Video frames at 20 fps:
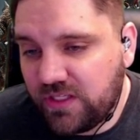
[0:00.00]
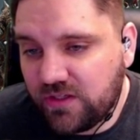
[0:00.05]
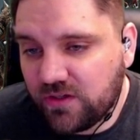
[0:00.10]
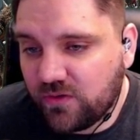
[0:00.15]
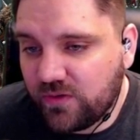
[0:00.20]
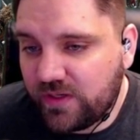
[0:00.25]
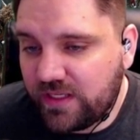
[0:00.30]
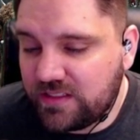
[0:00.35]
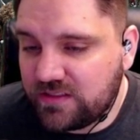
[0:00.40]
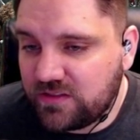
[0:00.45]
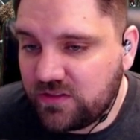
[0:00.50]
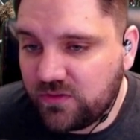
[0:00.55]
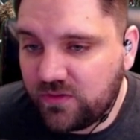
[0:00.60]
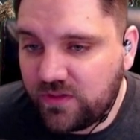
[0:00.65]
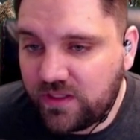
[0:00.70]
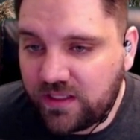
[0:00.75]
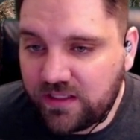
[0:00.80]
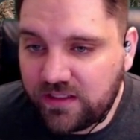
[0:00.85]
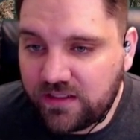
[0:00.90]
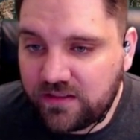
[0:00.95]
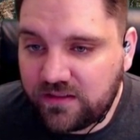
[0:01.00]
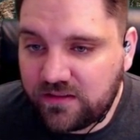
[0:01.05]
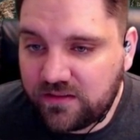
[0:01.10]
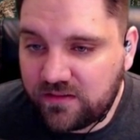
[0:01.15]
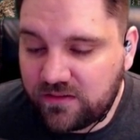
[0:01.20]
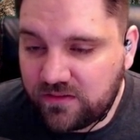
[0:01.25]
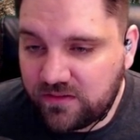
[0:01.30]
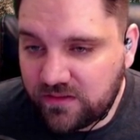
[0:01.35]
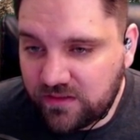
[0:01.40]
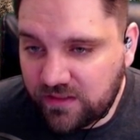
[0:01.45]
PoE's doing it.
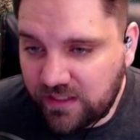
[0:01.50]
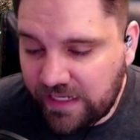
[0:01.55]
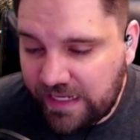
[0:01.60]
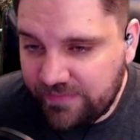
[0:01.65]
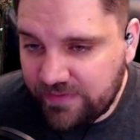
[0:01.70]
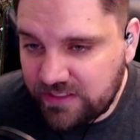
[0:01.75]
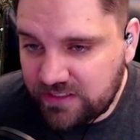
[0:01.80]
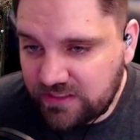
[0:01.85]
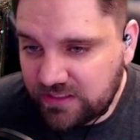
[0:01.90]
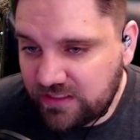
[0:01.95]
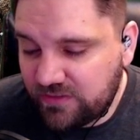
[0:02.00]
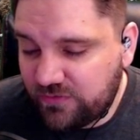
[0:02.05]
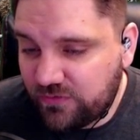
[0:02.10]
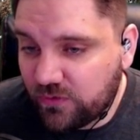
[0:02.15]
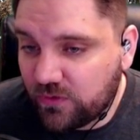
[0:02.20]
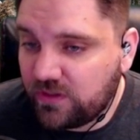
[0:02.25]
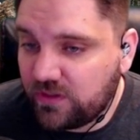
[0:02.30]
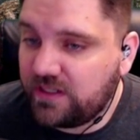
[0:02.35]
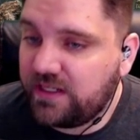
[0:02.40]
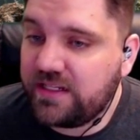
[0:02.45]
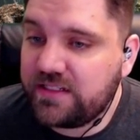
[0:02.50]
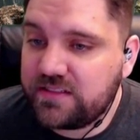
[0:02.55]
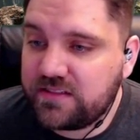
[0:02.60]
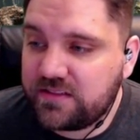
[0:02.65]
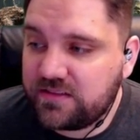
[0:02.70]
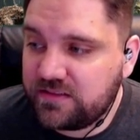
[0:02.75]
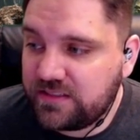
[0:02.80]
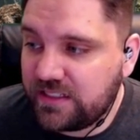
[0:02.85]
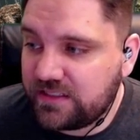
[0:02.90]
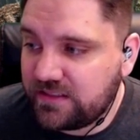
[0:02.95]
Obviously, Fortnite's
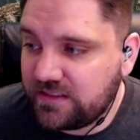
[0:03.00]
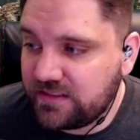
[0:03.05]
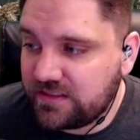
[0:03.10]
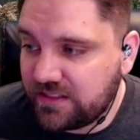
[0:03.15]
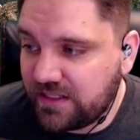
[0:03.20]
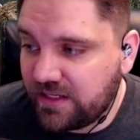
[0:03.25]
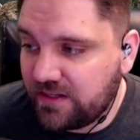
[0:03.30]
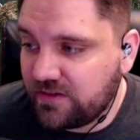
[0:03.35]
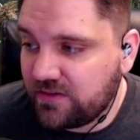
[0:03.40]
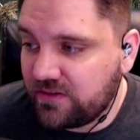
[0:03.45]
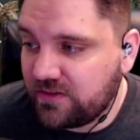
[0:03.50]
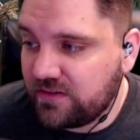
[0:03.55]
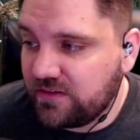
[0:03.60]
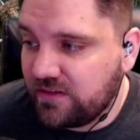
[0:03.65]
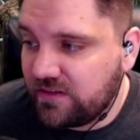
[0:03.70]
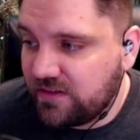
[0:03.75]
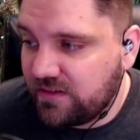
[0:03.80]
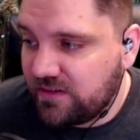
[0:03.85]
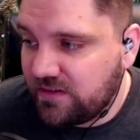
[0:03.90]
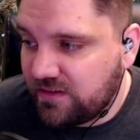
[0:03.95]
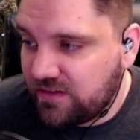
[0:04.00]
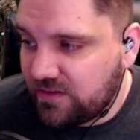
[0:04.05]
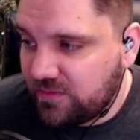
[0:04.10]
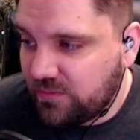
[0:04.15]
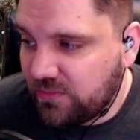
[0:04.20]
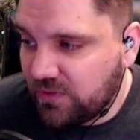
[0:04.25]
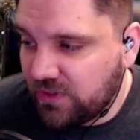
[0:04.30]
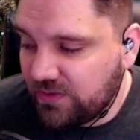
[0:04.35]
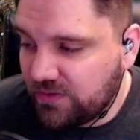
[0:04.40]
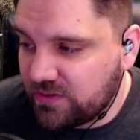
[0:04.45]
set the standard,
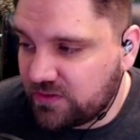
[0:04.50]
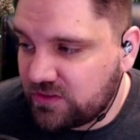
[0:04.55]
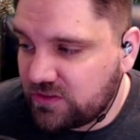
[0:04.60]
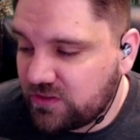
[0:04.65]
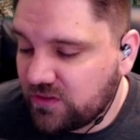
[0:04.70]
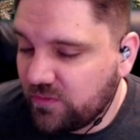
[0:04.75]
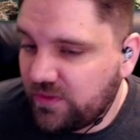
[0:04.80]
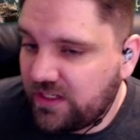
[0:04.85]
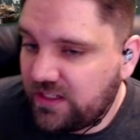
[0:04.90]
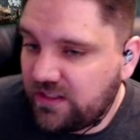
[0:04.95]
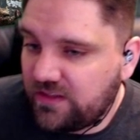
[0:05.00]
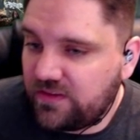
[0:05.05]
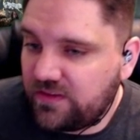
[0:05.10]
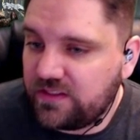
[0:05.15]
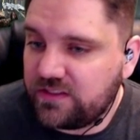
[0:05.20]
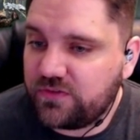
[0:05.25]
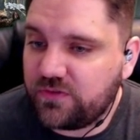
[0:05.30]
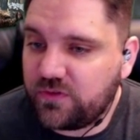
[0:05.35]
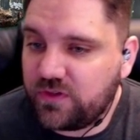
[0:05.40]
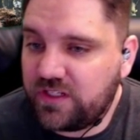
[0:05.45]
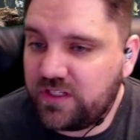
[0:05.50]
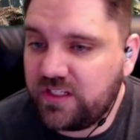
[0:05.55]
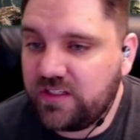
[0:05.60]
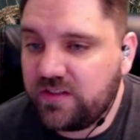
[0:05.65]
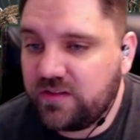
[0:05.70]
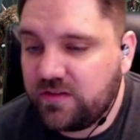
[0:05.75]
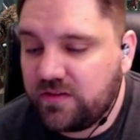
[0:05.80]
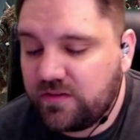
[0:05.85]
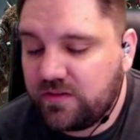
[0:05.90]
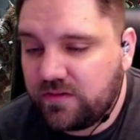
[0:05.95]
but there's so many of these
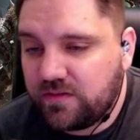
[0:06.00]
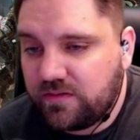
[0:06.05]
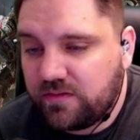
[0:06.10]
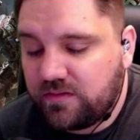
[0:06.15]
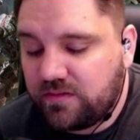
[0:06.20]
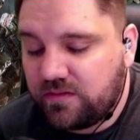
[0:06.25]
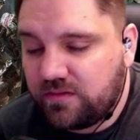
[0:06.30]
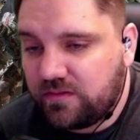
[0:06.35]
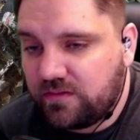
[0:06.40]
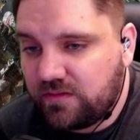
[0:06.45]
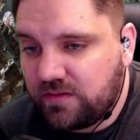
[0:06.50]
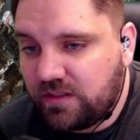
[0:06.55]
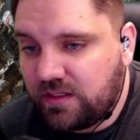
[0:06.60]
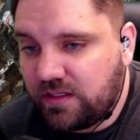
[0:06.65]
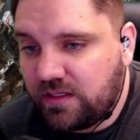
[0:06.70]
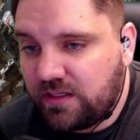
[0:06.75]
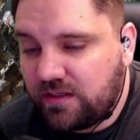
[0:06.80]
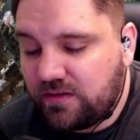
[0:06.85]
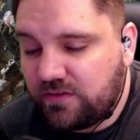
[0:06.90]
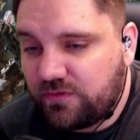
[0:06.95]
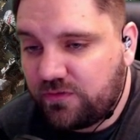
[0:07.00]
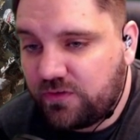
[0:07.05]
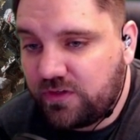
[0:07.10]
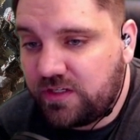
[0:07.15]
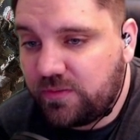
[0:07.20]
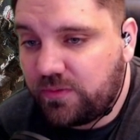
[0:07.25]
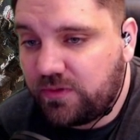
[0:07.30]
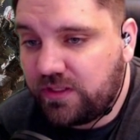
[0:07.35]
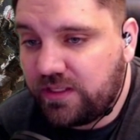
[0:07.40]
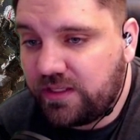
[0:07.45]
free
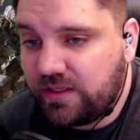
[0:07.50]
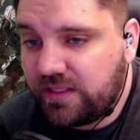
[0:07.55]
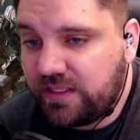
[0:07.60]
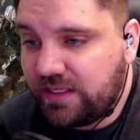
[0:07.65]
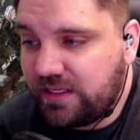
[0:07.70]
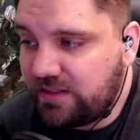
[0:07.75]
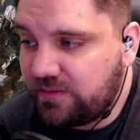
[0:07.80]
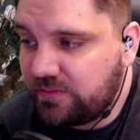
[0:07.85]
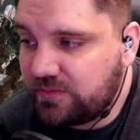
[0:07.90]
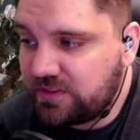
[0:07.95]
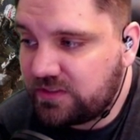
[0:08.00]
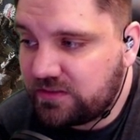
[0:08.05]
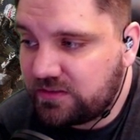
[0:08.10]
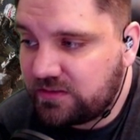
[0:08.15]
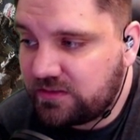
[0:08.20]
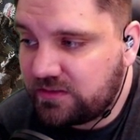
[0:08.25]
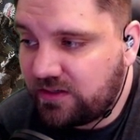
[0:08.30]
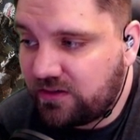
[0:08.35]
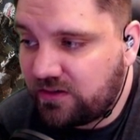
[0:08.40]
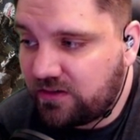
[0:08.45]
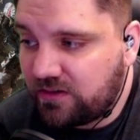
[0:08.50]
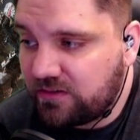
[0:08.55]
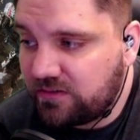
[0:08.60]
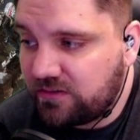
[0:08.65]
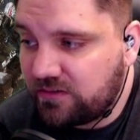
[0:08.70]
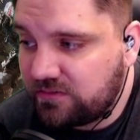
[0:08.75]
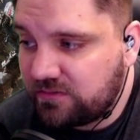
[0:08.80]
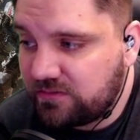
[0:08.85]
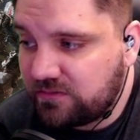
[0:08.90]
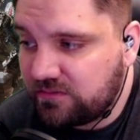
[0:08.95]
to play games that
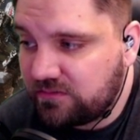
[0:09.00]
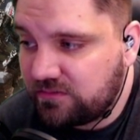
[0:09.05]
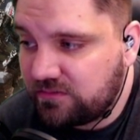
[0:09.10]
are